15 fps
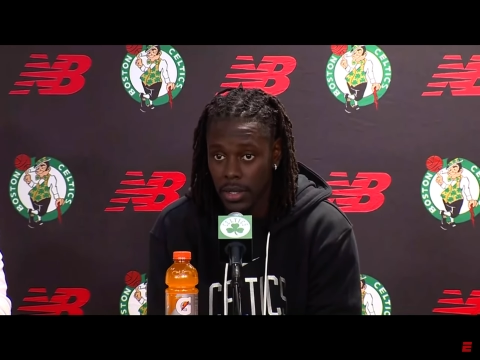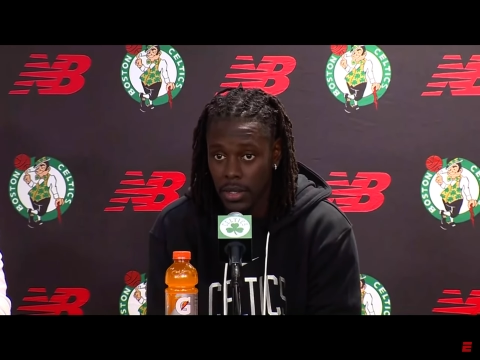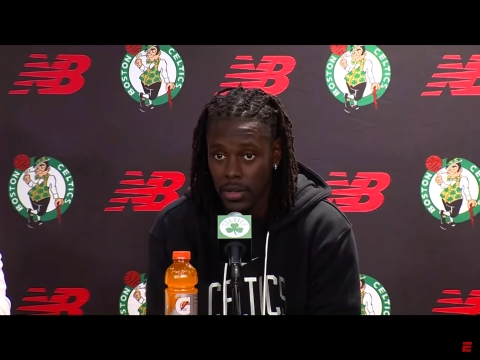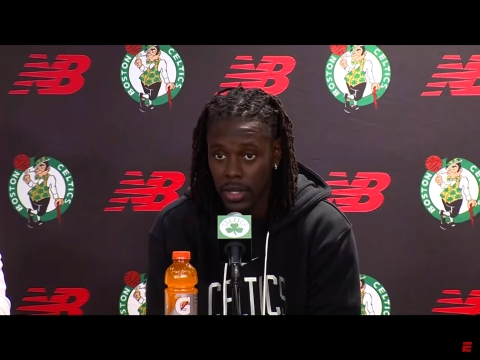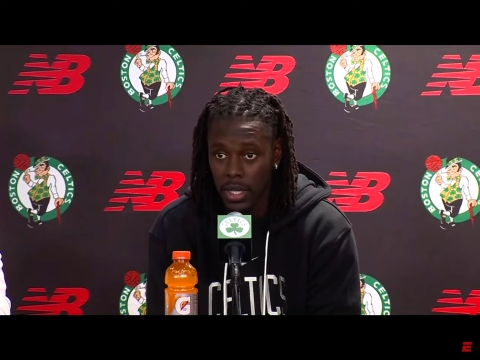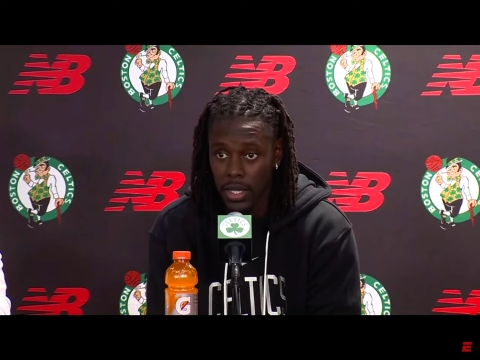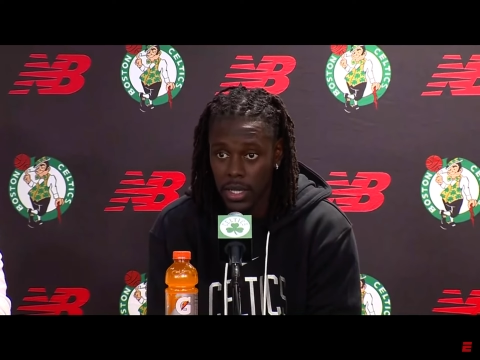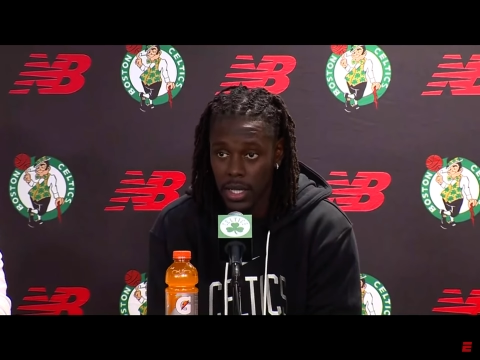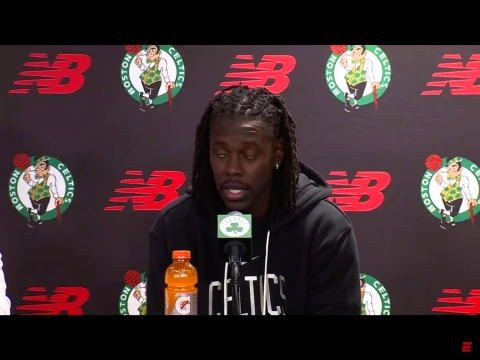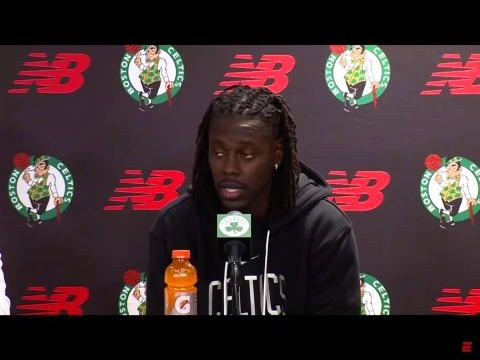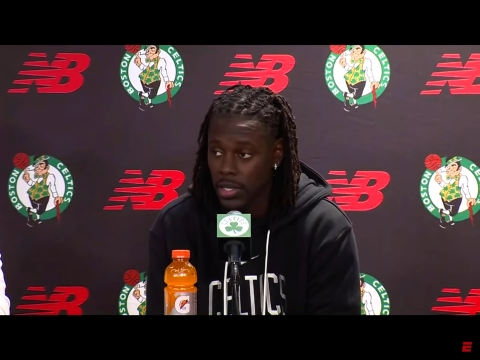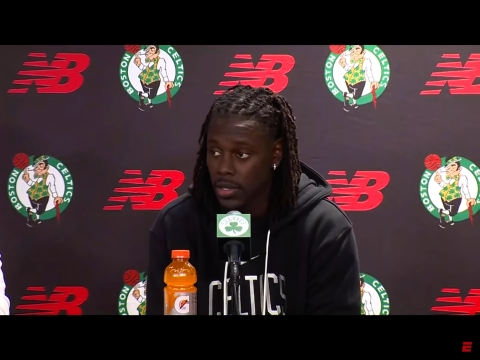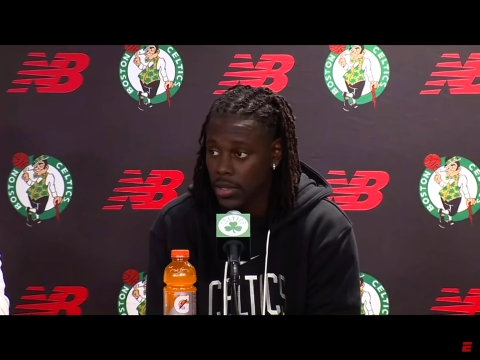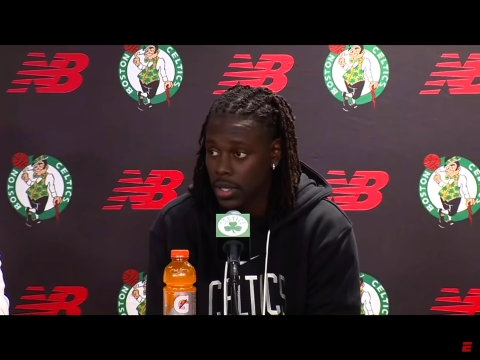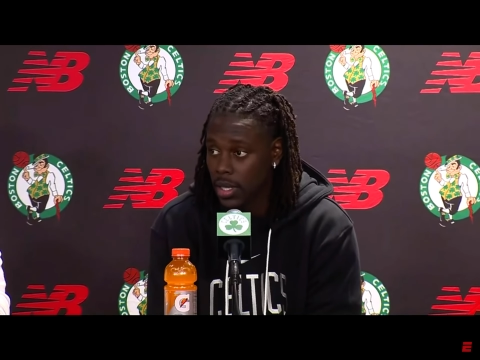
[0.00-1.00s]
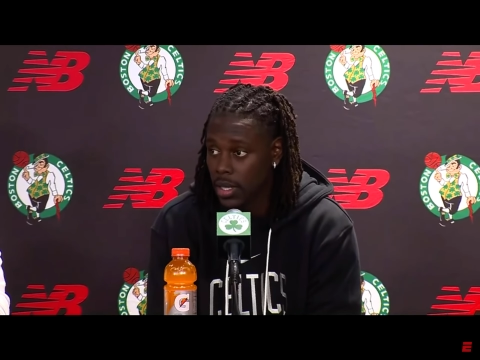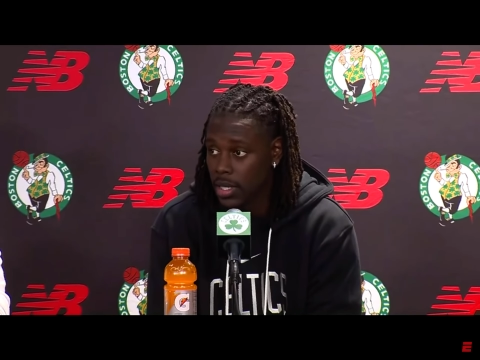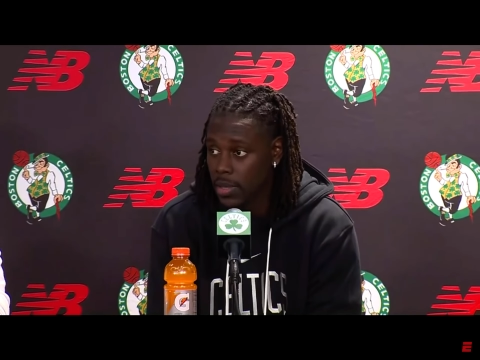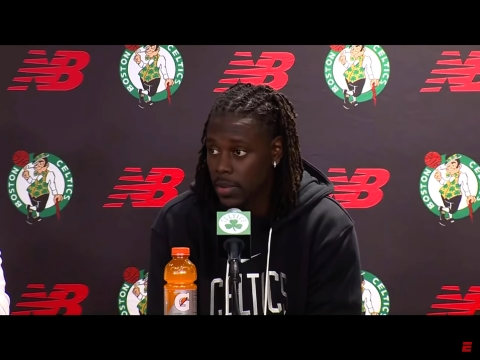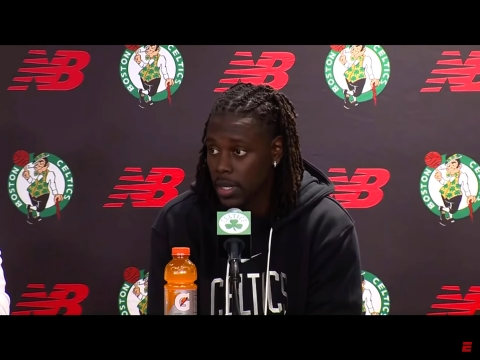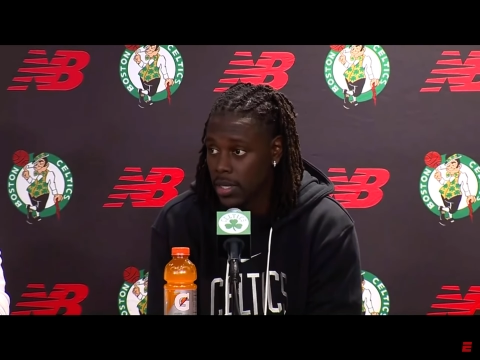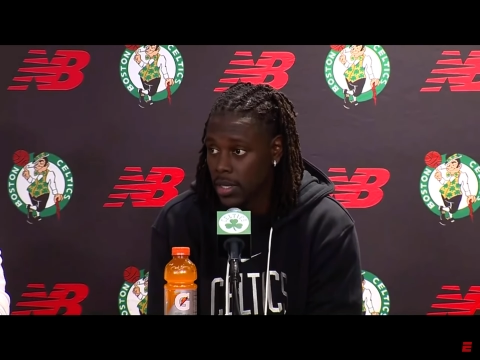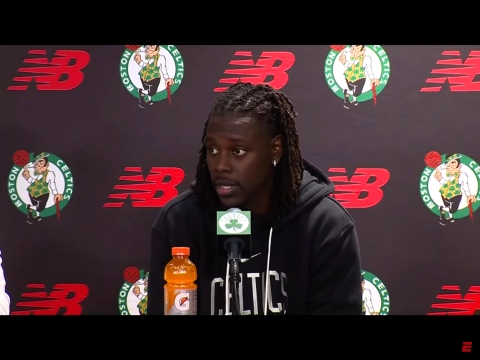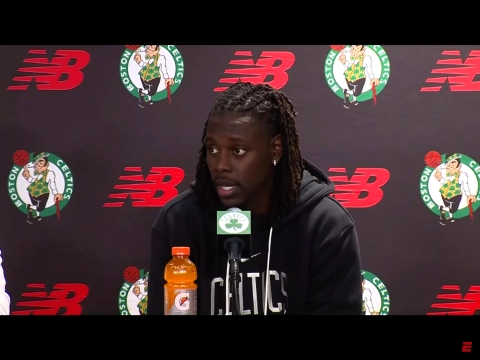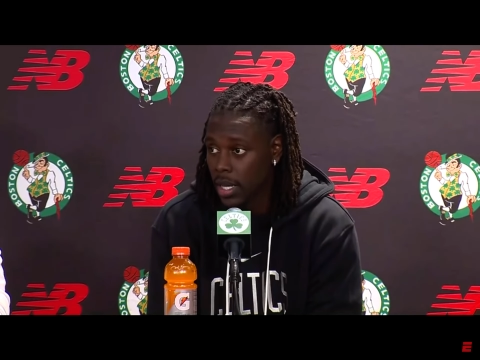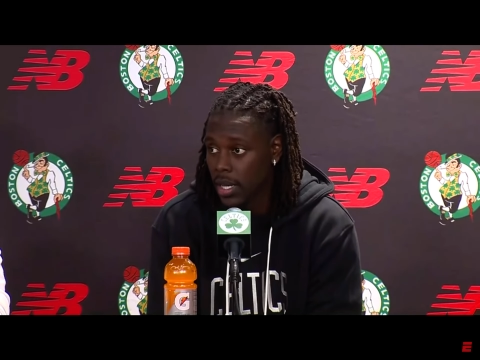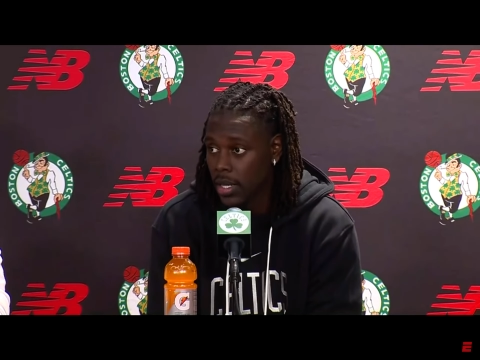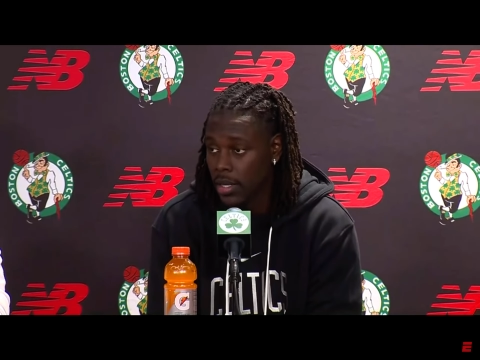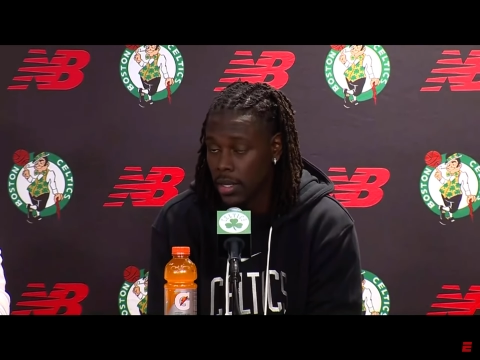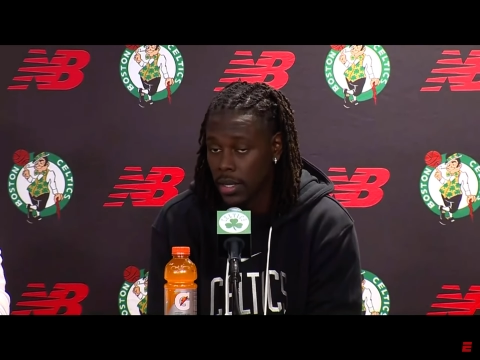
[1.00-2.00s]
You look at the history that this place has
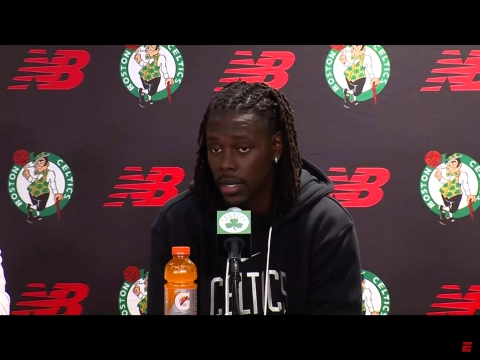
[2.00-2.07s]
had.